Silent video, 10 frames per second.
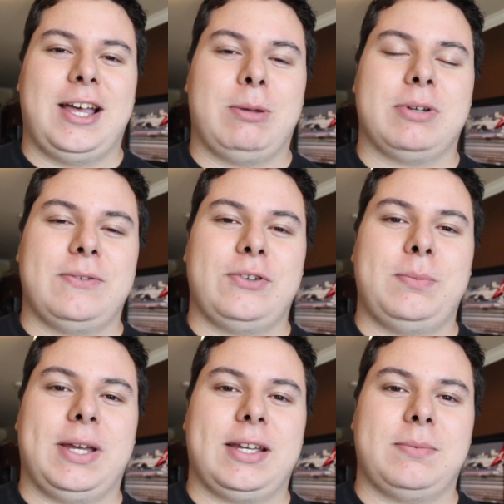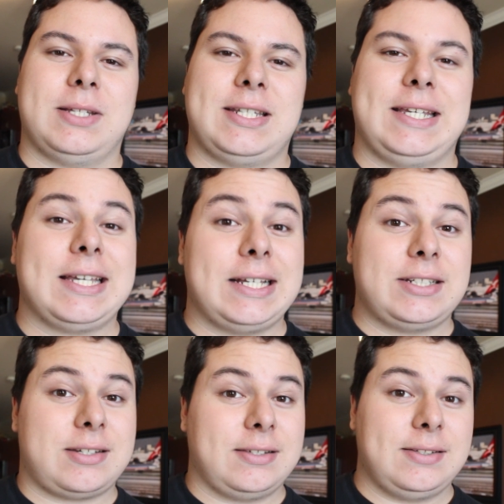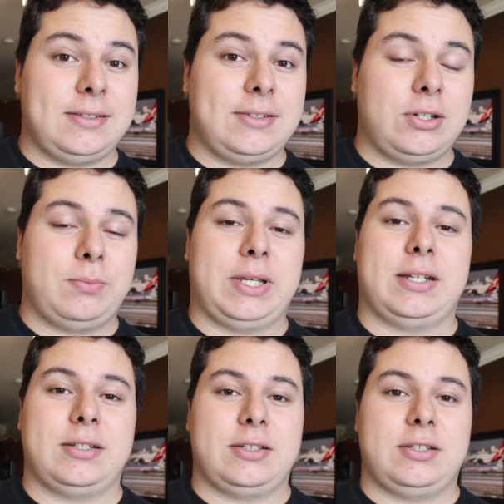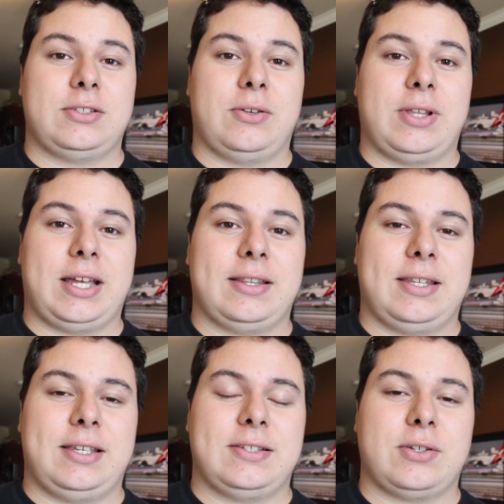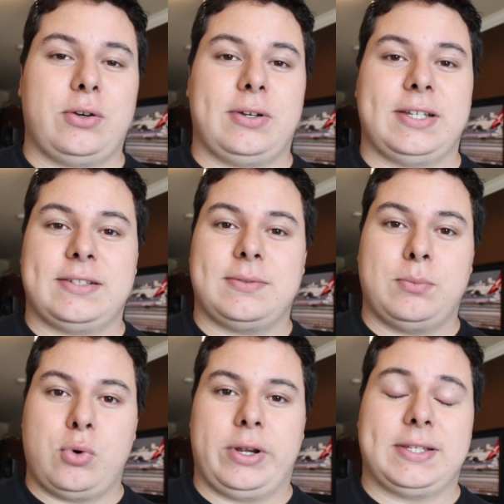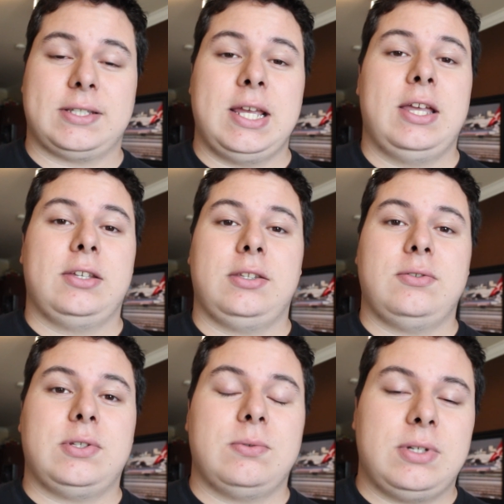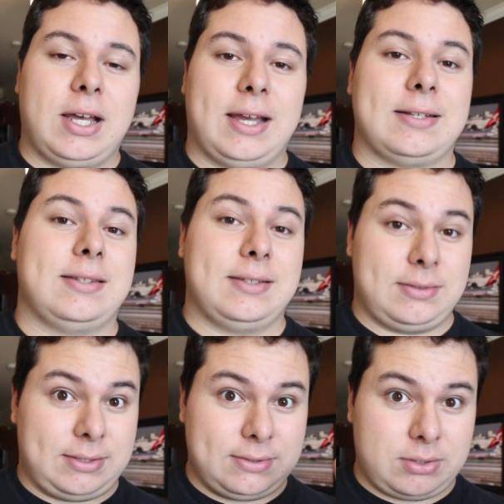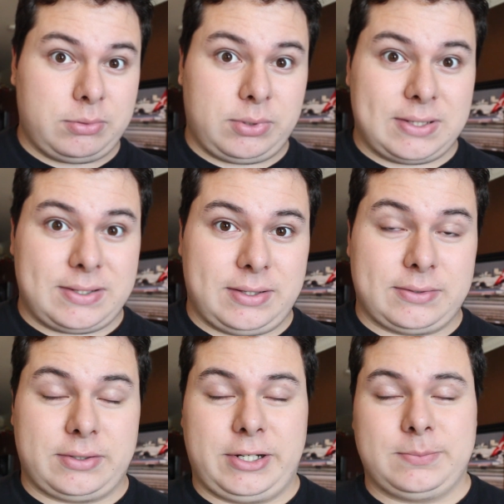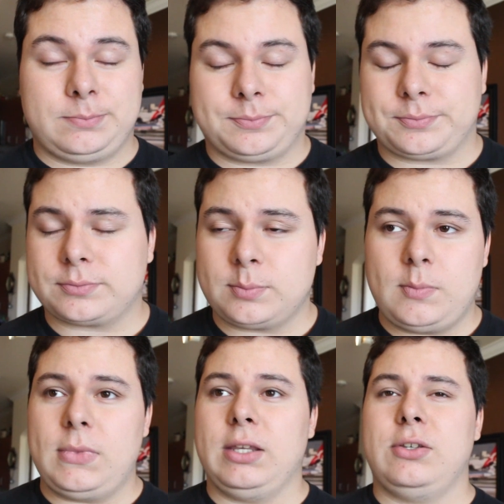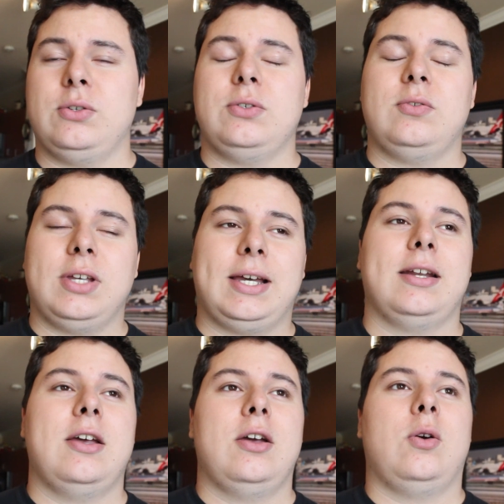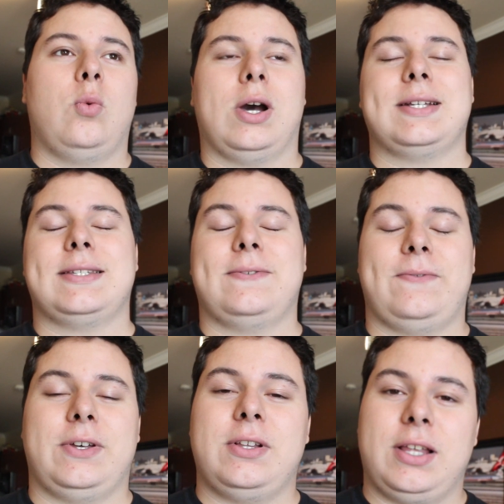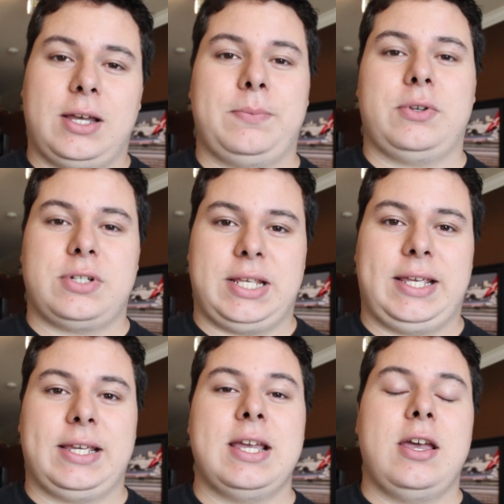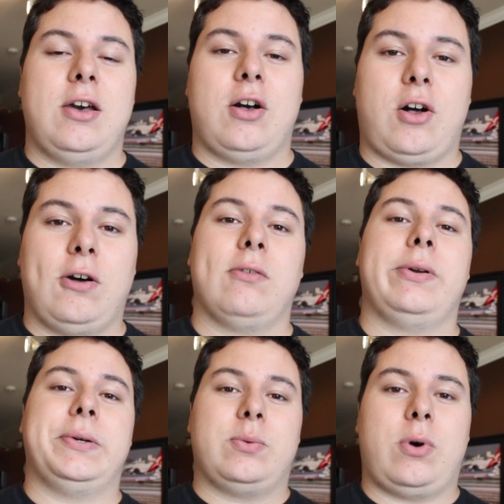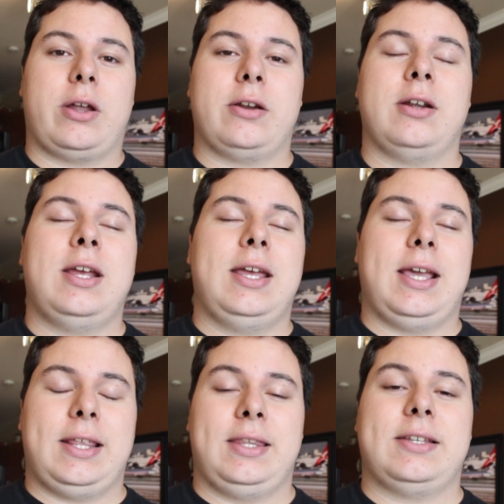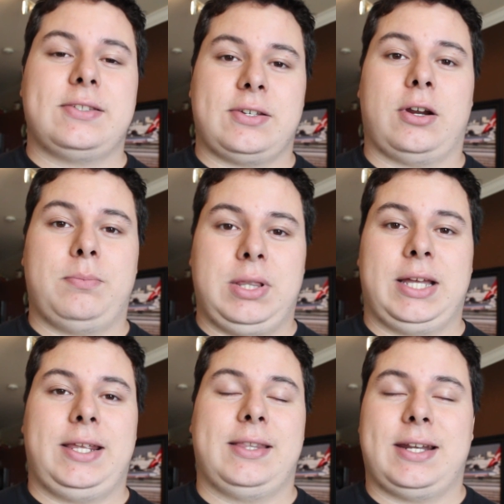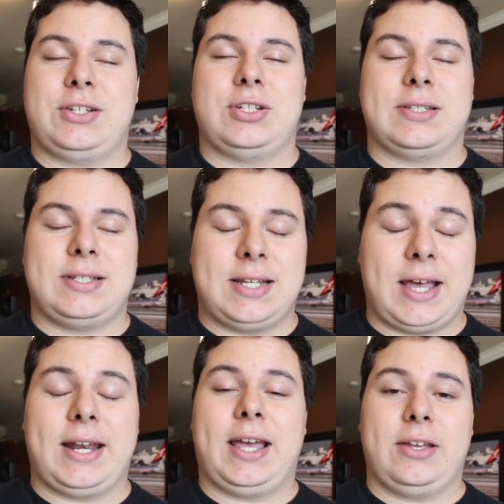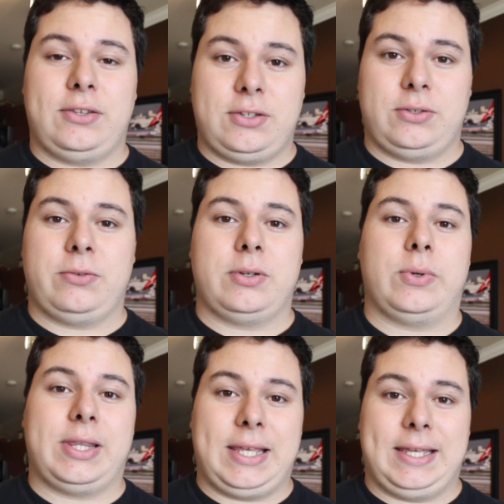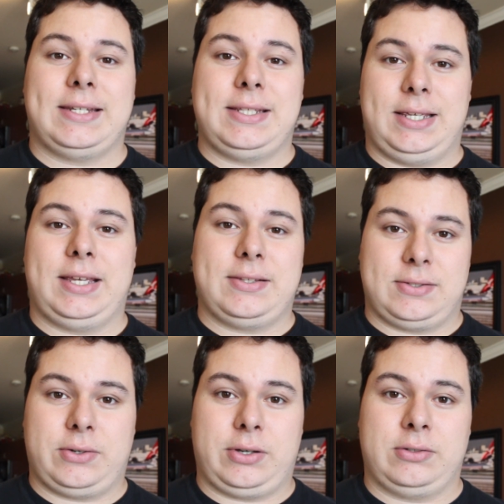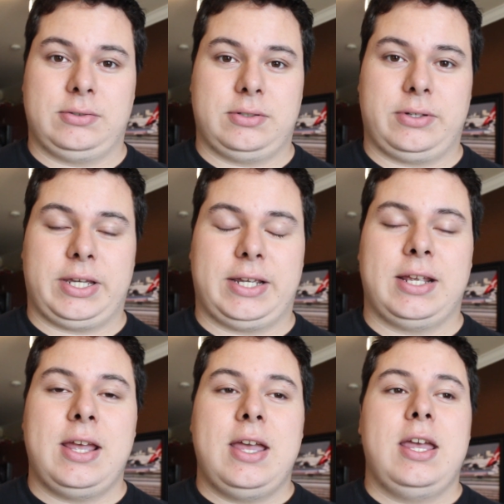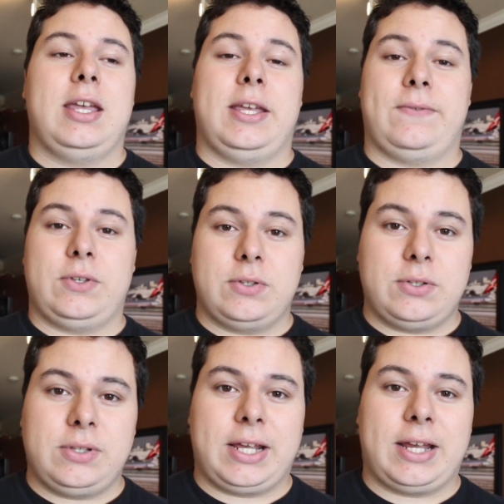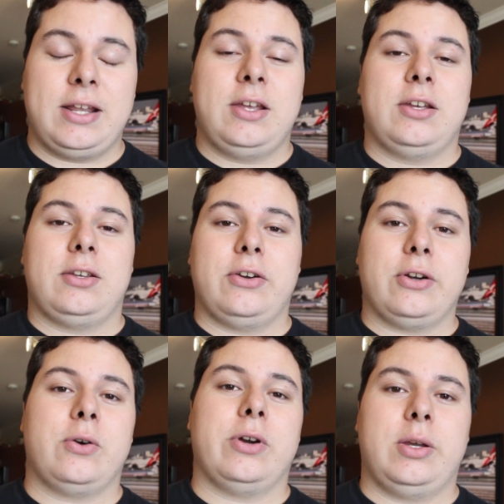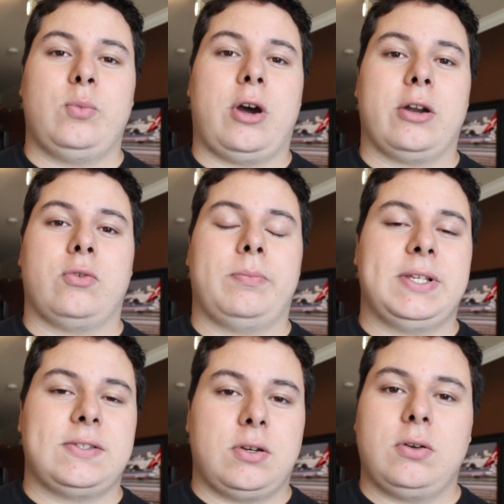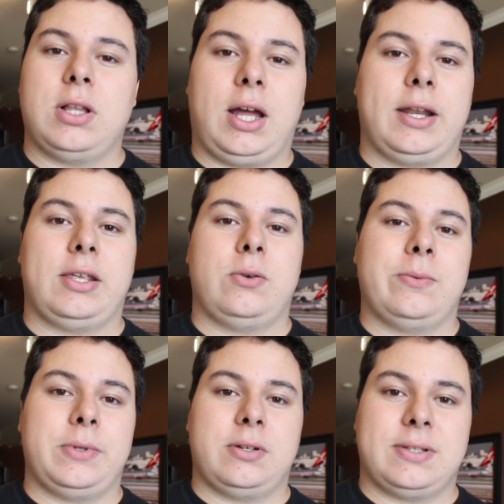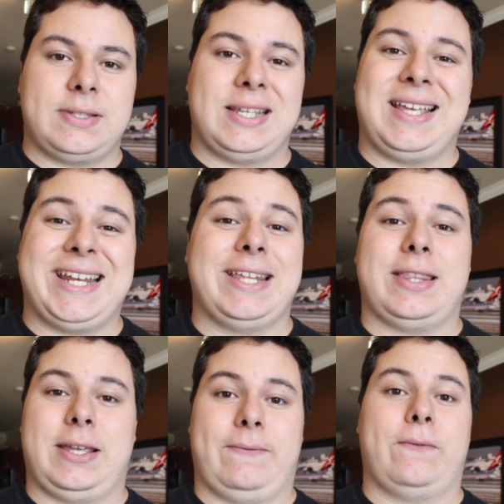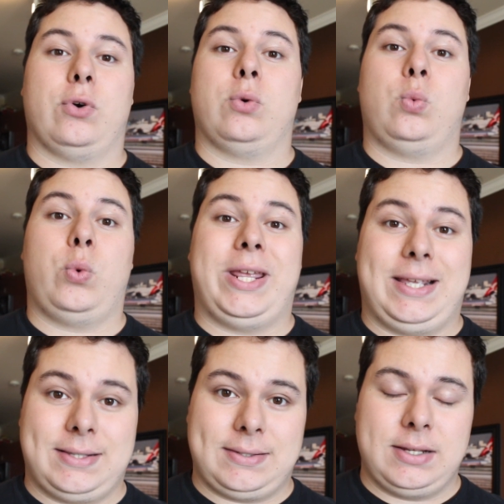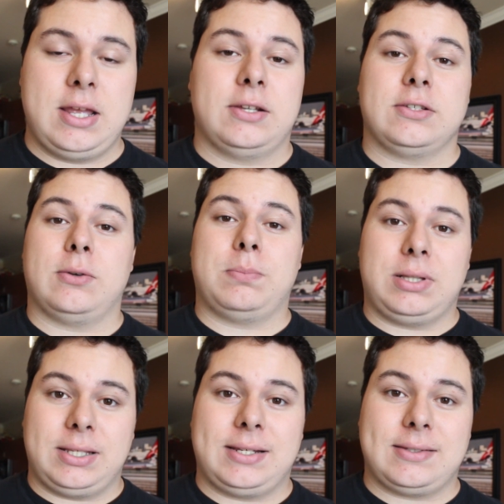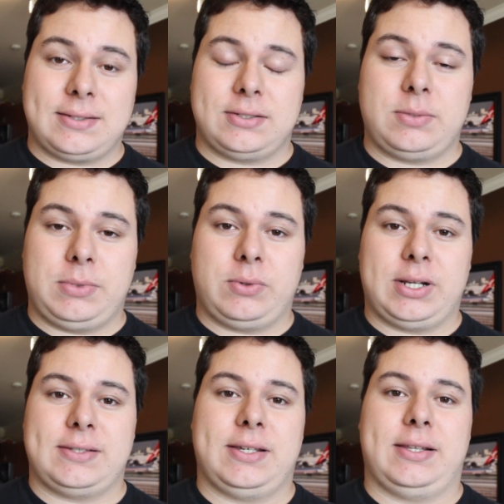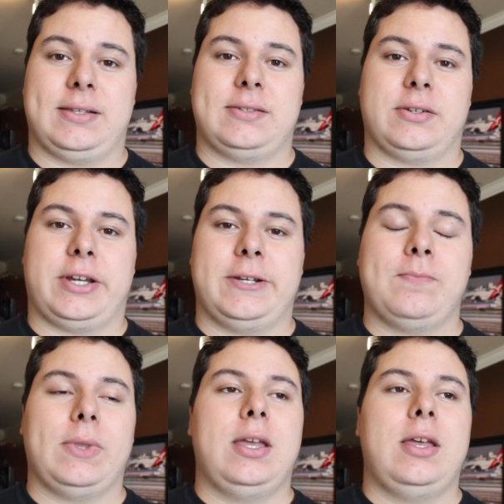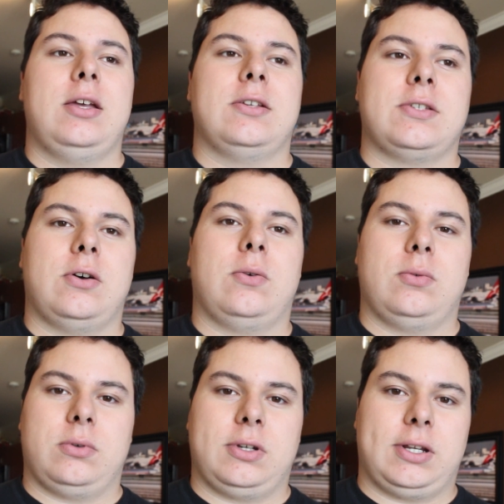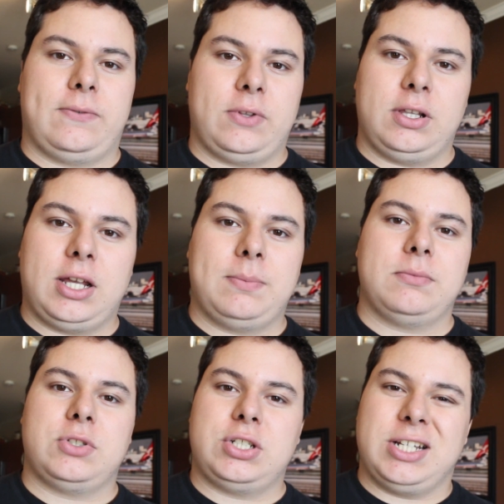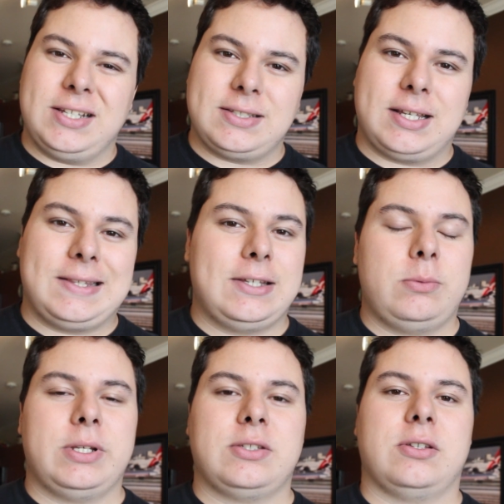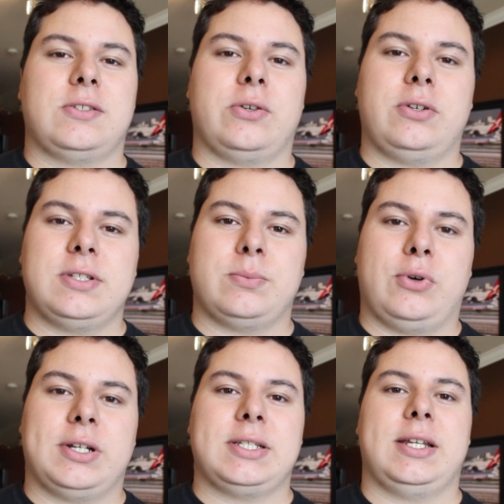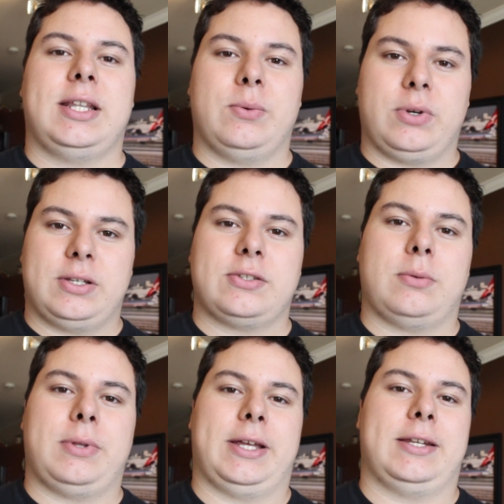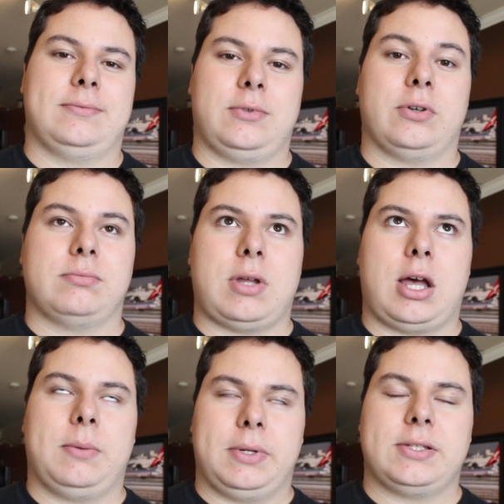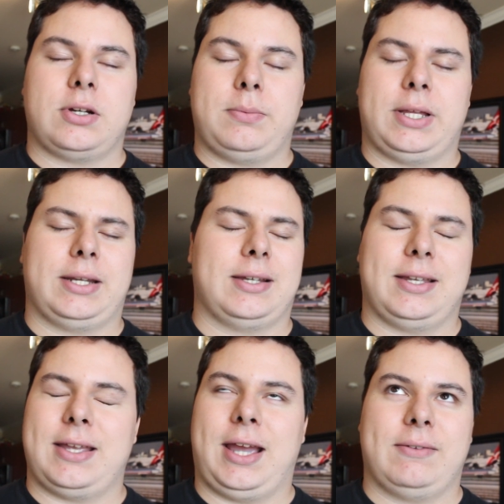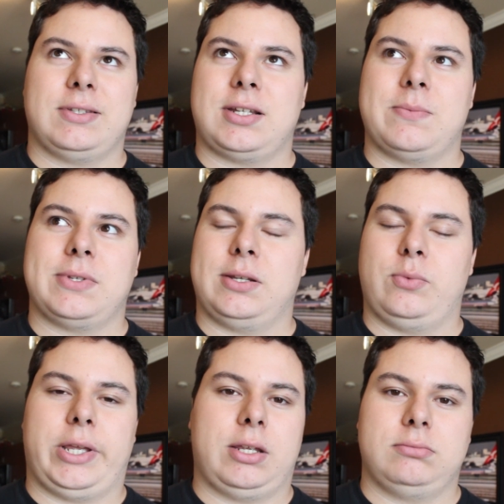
I'm going to fill back up the tank just a little bit so that the soil is moist. You do not, listen to me when I say this, okay? You do not want to fill up your tank all the way with water and then start planting. That is just not how you do it with ADA soil, okay? If you do that, your aquarium water will be so cloudy you won't be able to see anything for weeks. So please listen to me when I say this, okay? So I'm gonna fill it up just a little bit so the soil is moist and then we're gonna start planting. Or I'm gonna start planting. I have to stop saying we.